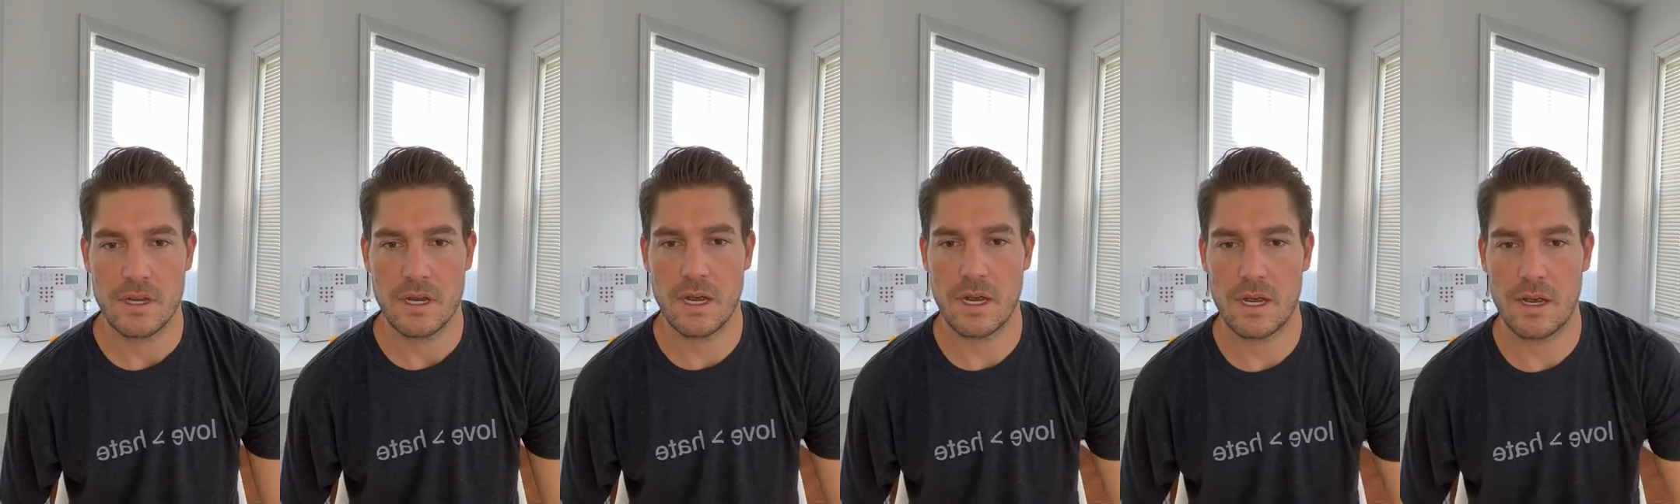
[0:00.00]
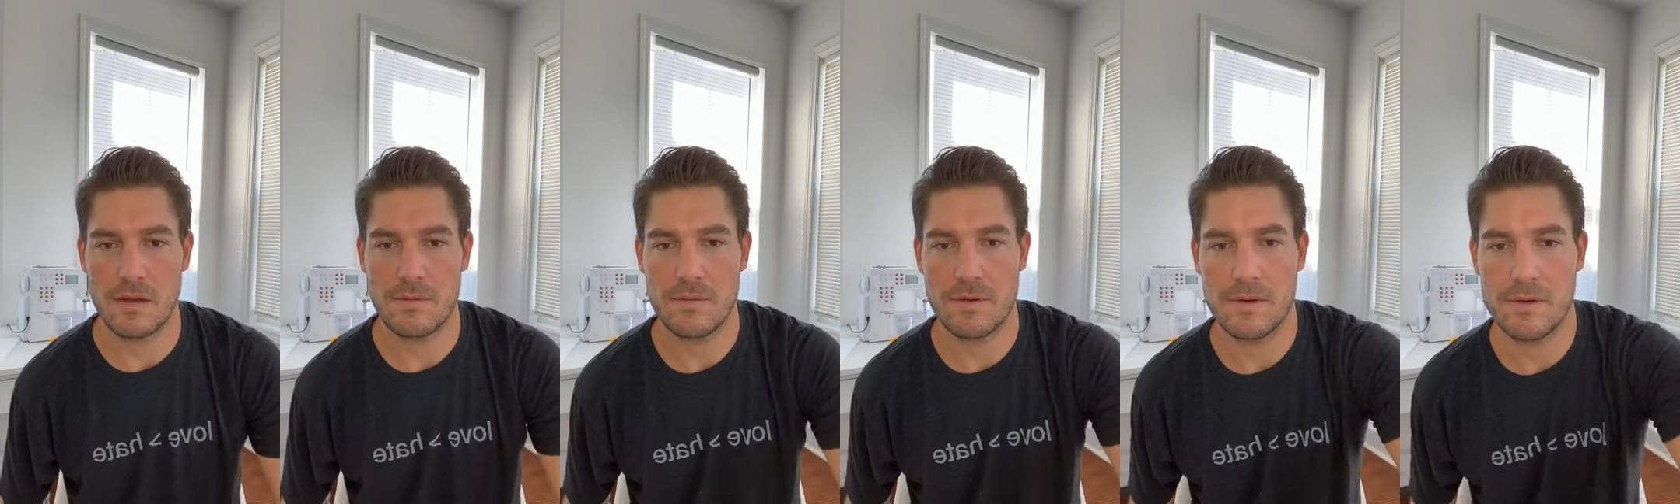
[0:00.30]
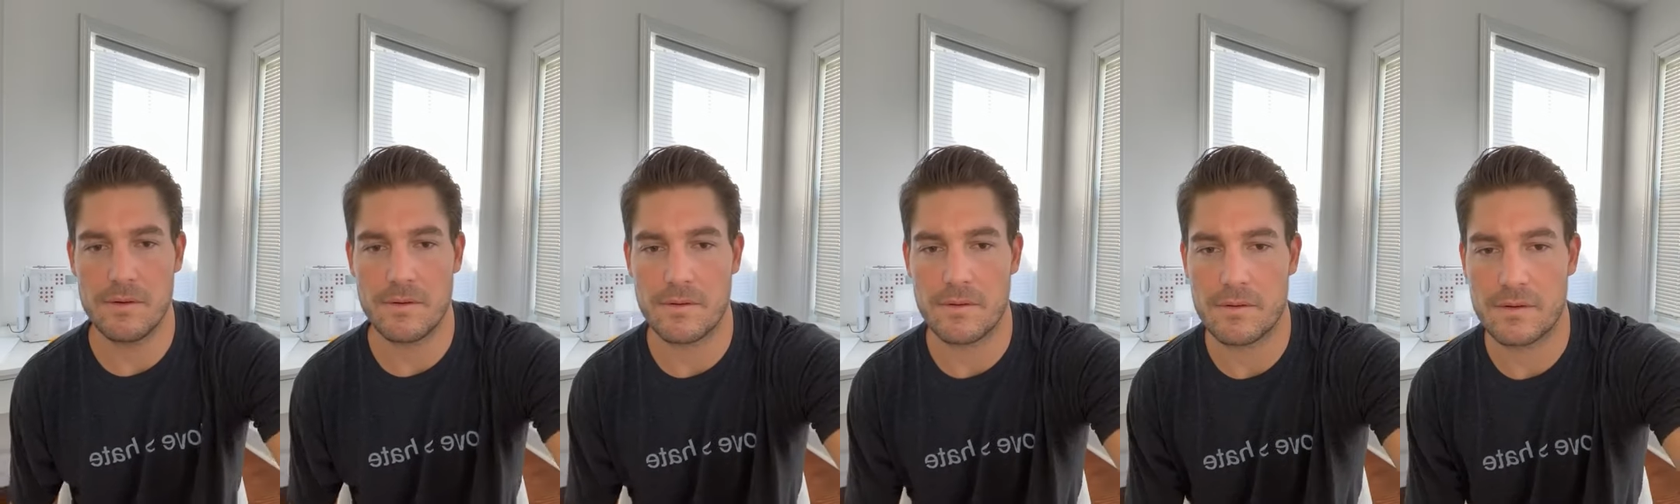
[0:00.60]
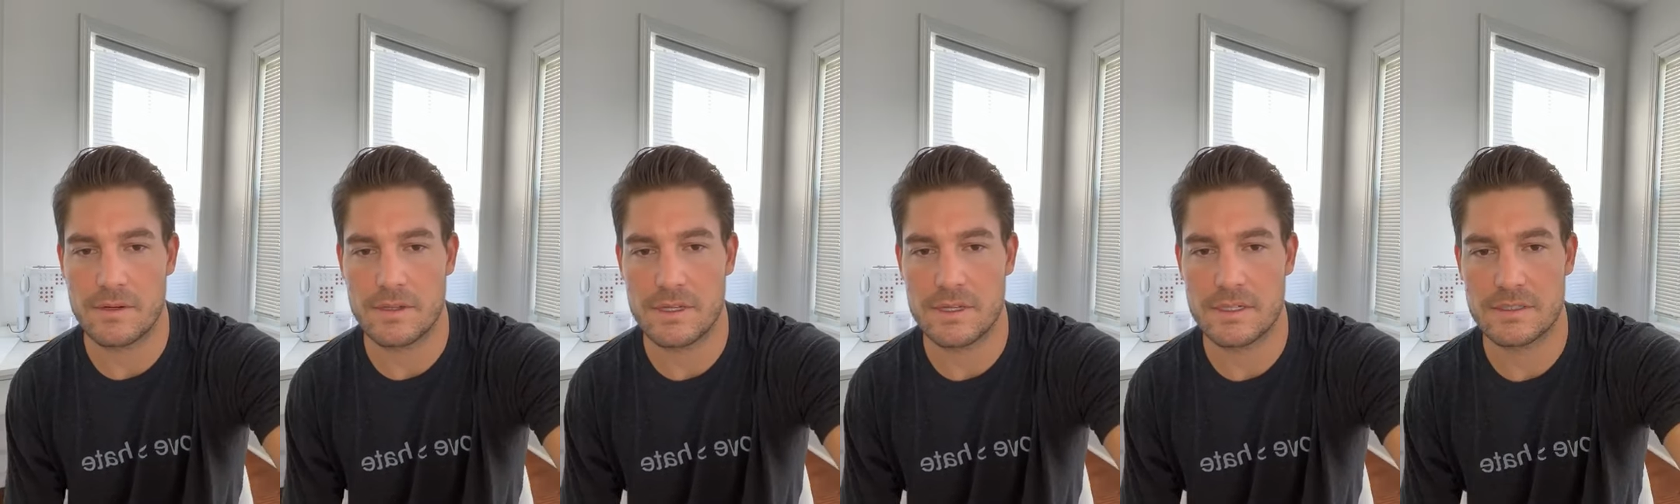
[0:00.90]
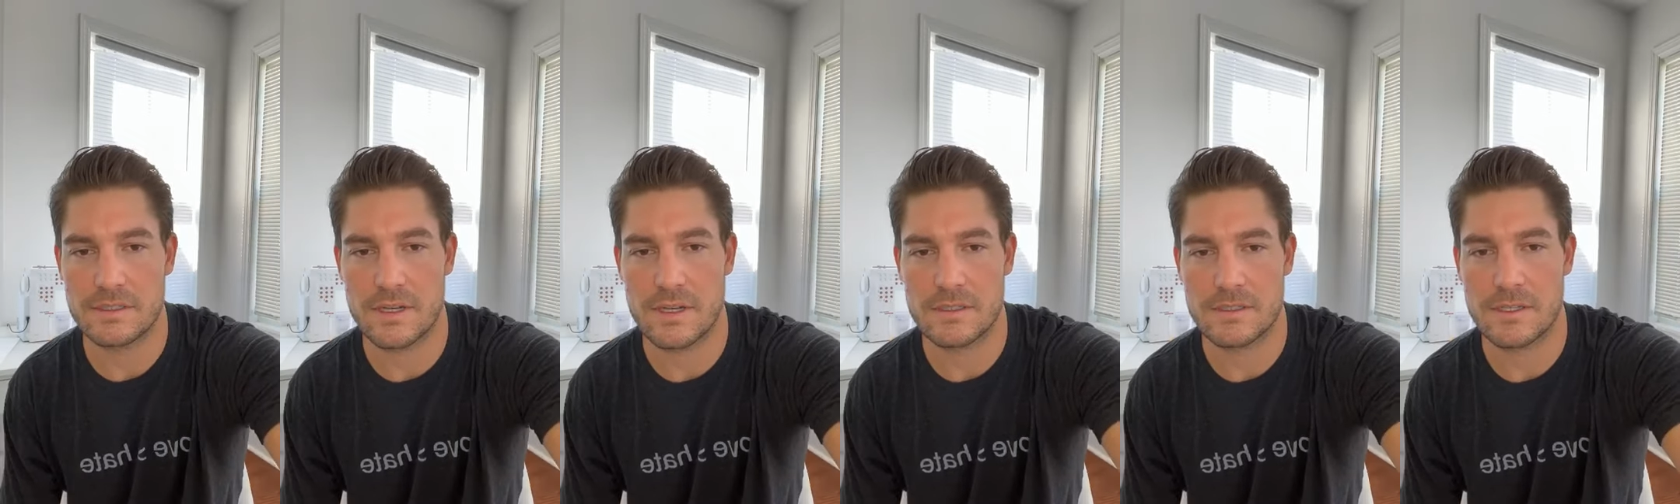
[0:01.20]
Um, oh,
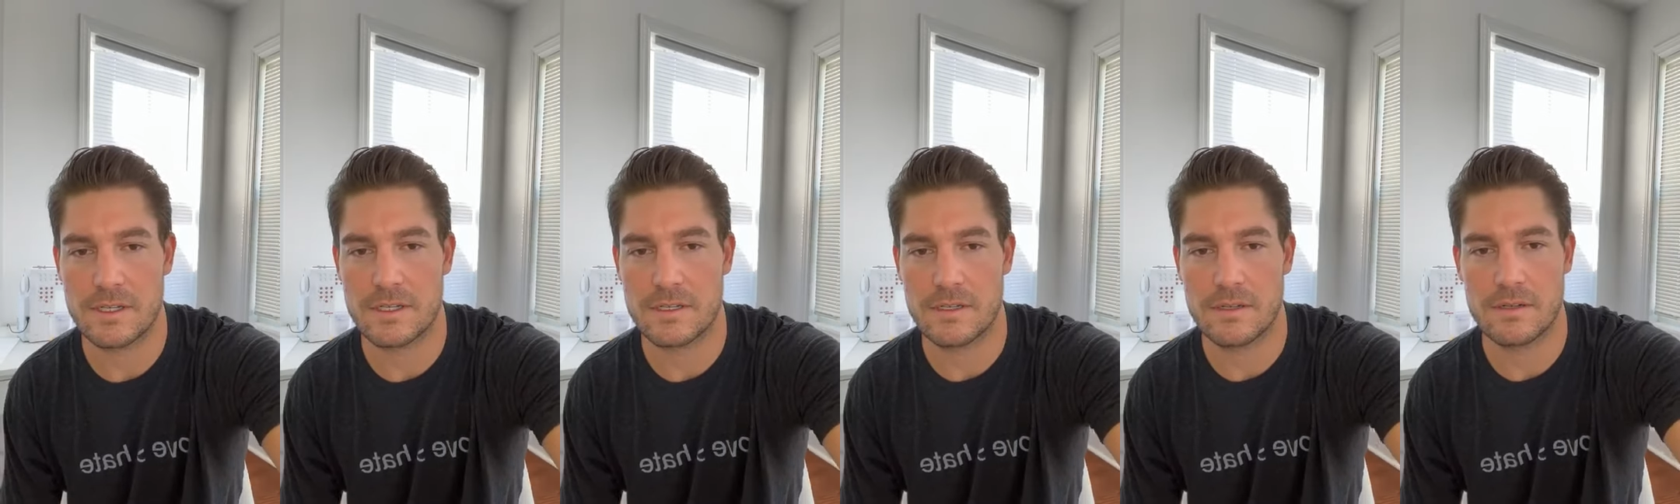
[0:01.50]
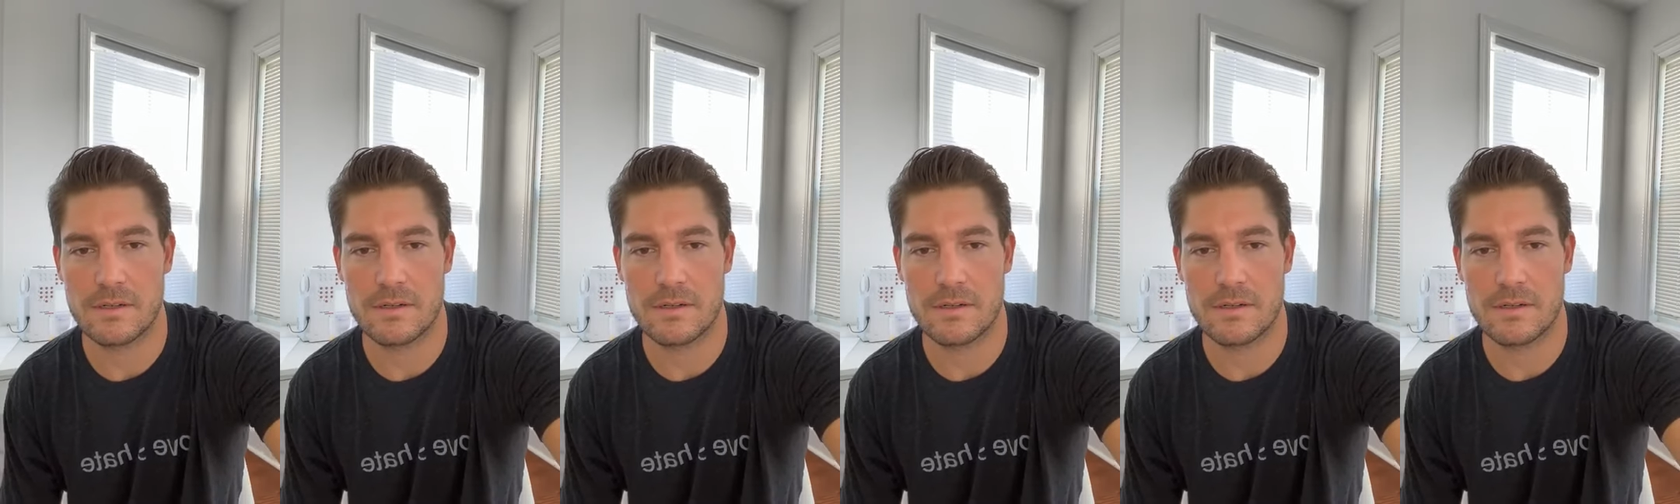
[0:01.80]
there's Austen.